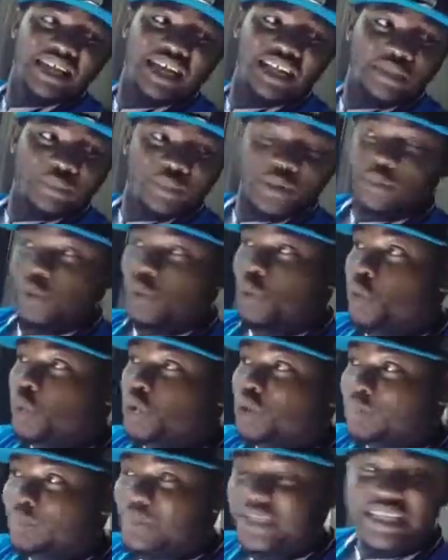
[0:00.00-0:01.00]
and the people
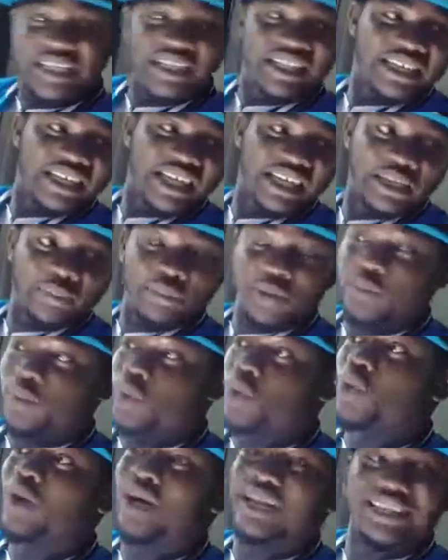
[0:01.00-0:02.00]
who speak and the
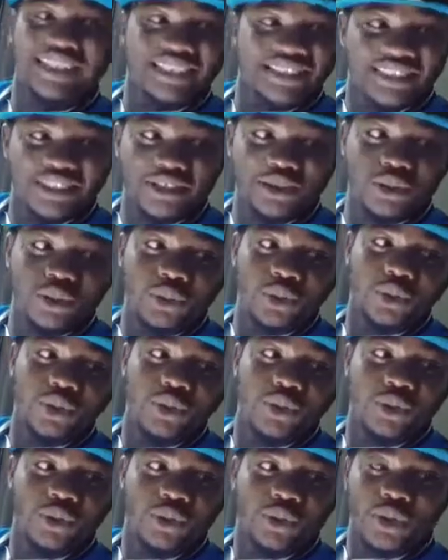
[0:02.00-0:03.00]
people who are listened to,
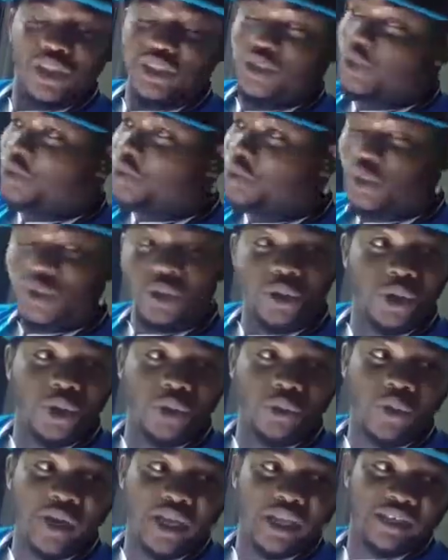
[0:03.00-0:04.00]
it's going to go a
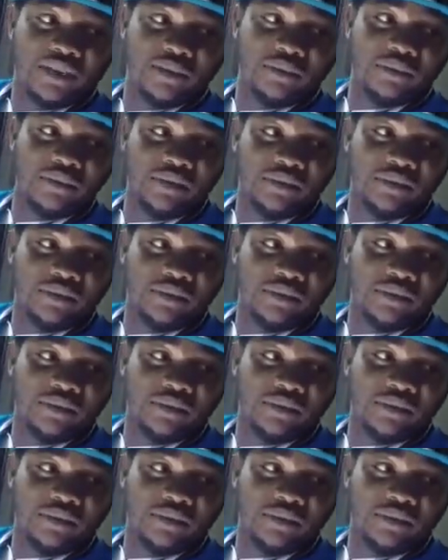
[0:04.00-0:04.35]
long way.